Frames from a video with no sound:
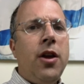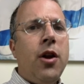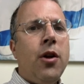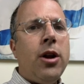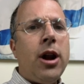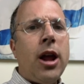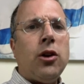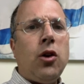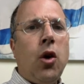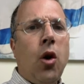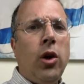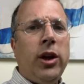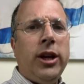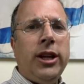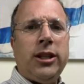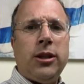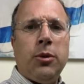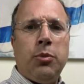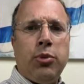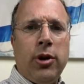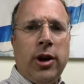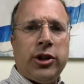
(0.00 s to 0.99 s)
are not calling to
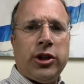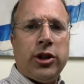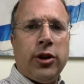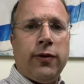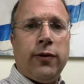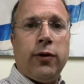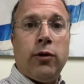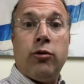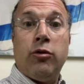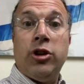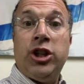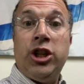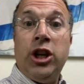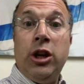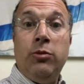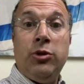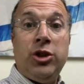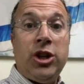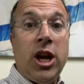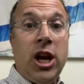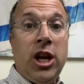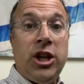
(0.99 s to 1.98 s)
pressure for regime
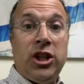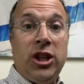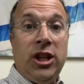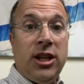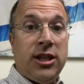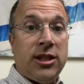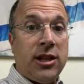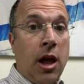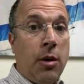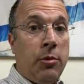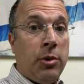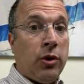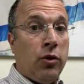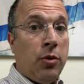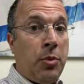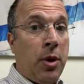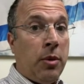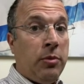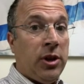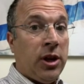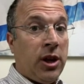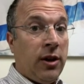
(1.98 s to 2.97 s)
change in the Islamic
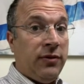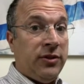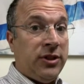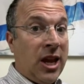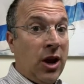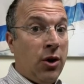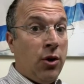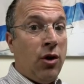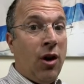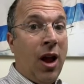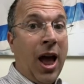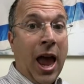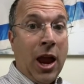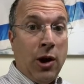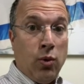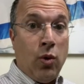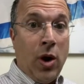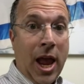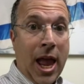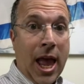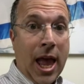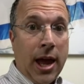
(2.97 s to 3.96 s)
Republic of Terror,
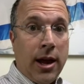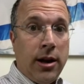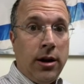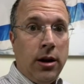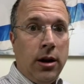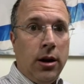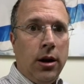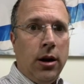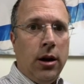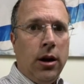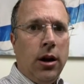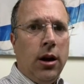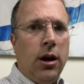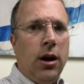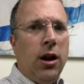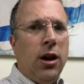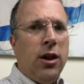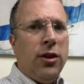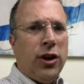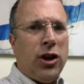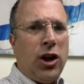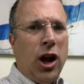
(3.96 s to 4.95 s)
Iran,
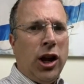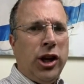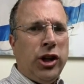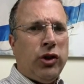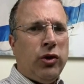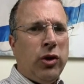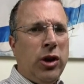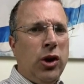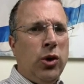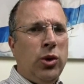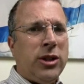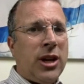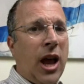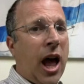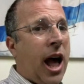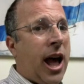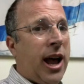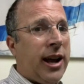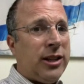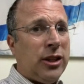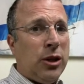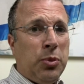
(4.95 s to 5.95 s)
the country whose
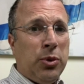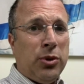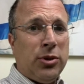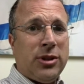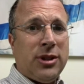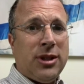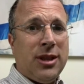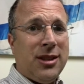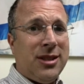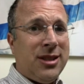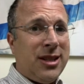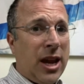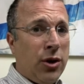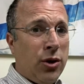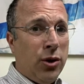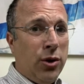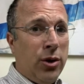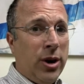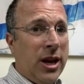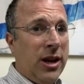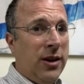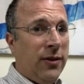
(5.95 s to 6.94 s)
octopus
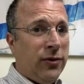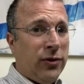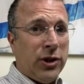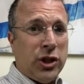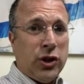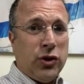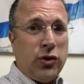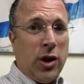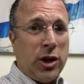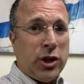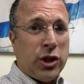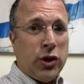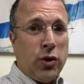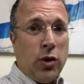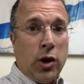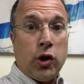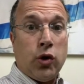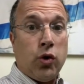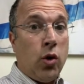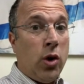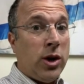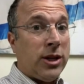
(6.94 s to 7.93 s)
terror infrastructure
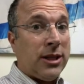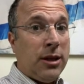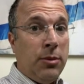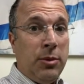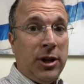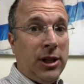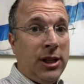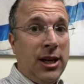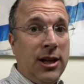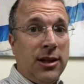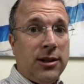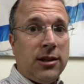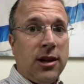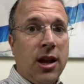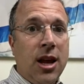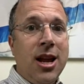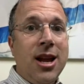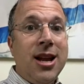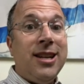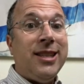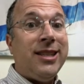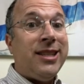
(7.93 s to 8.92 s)
across the Middle East
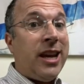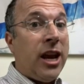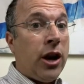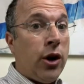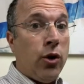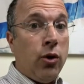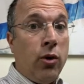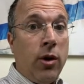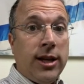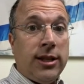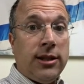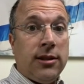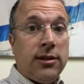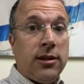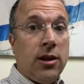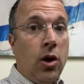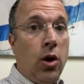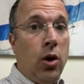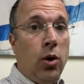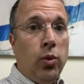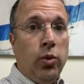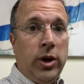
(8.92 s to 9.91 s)
terrorizes the
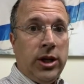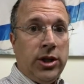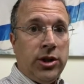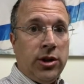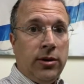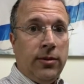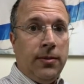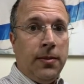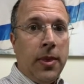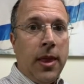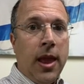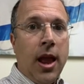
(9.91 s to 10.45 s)
whole region,